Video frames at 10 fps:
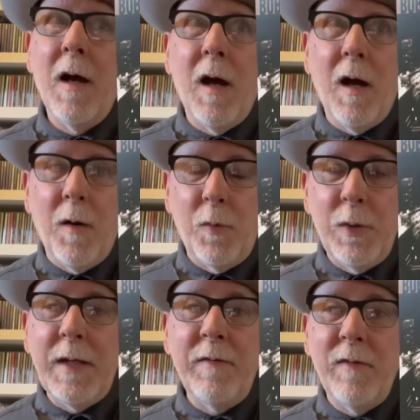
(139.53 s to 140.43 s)
a
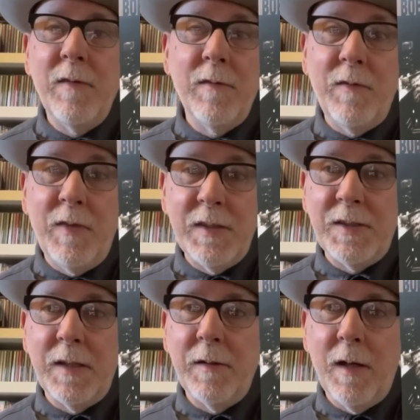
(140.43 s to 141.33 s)

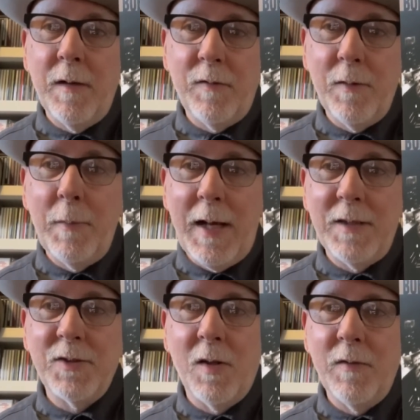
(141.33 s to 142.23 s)
revisit from
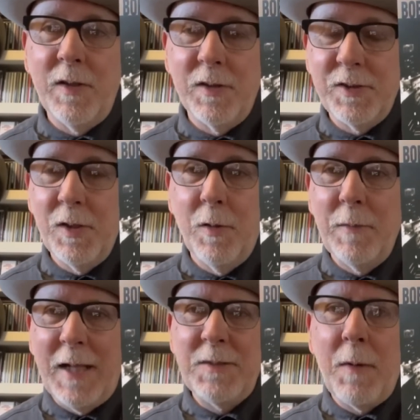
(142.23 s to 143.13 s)
Maslov here. So
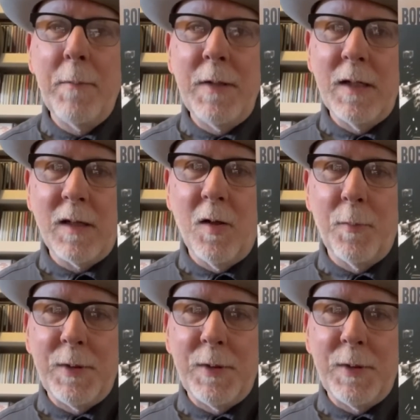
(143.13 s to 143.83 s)
that's my mea culpa